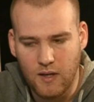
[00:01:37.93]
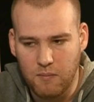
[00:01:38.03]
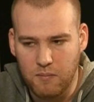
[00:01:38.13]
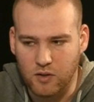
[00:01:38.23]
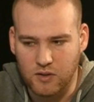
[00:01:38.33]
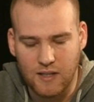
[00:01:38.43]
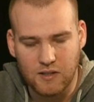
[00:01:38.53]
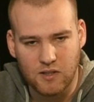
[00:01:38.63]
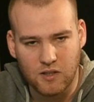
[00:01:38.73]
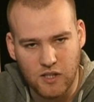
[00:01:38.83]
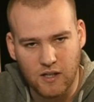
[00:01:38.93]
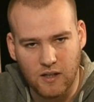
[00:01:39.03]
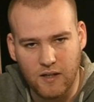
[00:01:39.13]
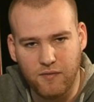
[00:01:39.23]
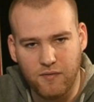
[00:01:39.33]
because that's
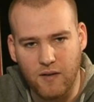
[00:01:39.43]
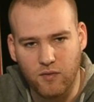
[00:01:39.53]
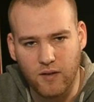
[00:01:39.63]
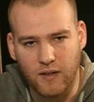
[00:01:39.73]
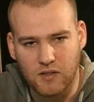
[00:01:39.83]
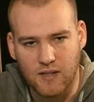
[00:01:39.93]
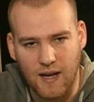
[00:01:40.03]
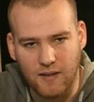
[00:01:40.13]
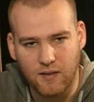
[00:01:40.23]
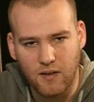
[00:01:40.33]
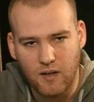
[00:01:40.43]
generally favoring the side